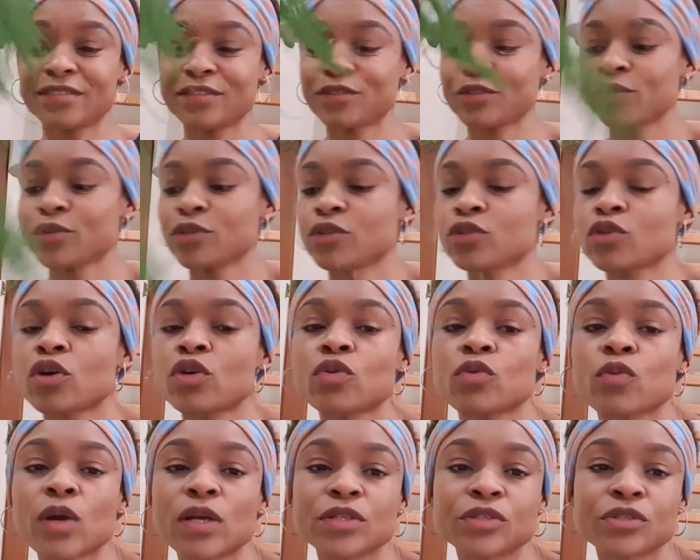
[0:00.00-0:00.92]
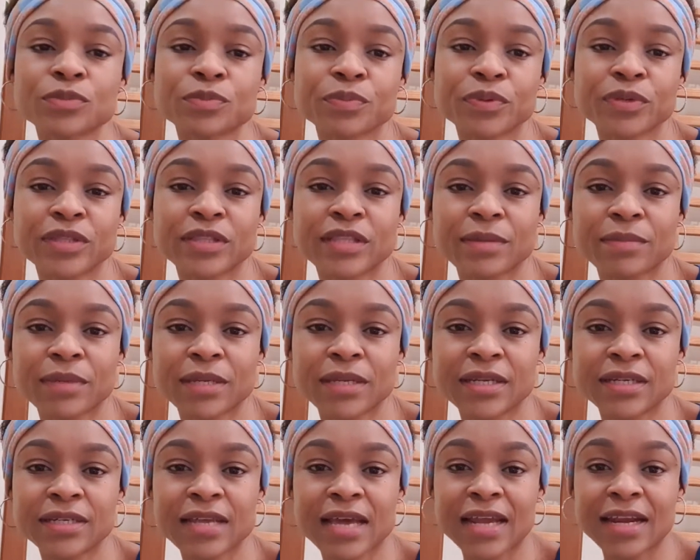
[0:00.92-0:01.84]
So you don't want to put them in
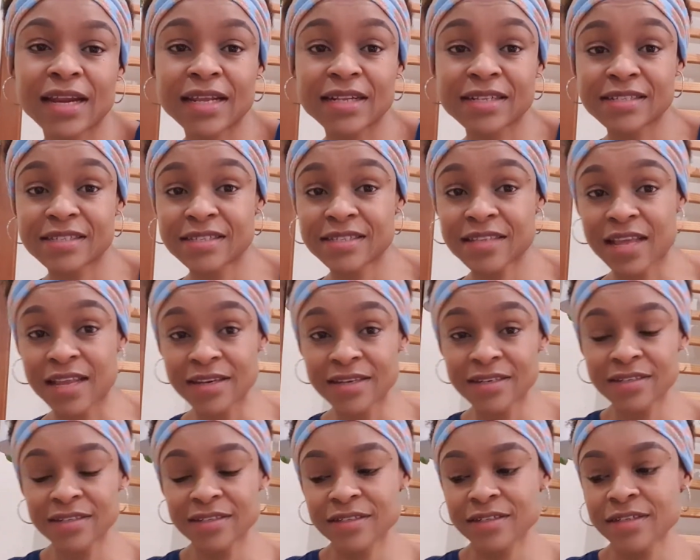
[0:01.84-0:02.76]
a direct sun.